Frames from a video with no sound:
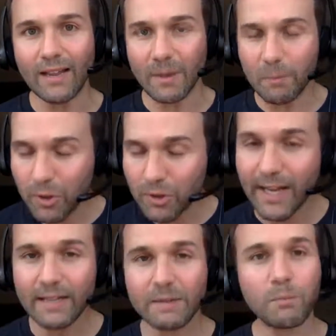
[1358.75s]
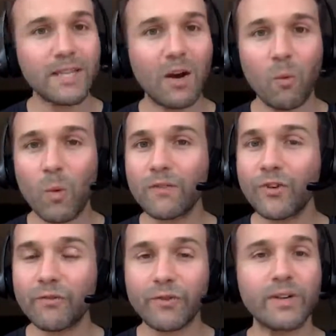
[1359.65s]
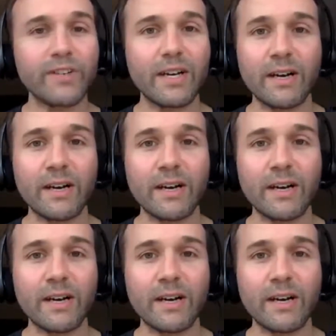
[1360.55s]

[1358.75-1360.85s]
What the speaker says: Like, put that one foot in front